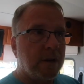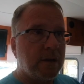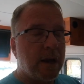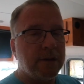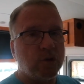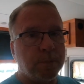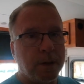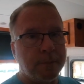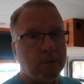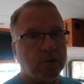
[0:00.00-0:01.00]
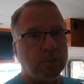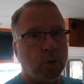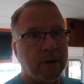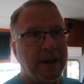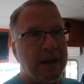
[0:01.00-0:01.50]
going to kind of experiment with some
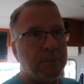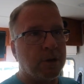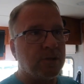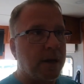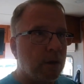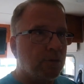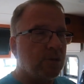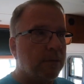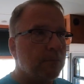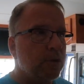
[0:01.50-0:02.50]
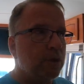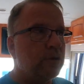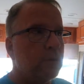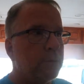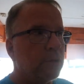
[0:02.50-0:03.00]
more cameras. I know some
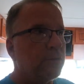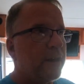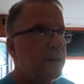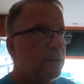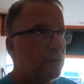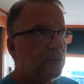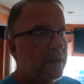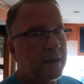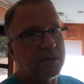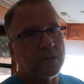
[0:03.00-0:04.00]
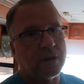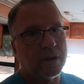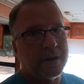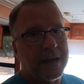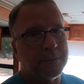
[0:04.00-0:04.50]
YouTubers, they use
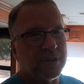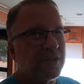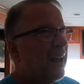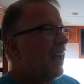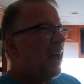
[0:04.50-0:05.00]
DSLR cameras.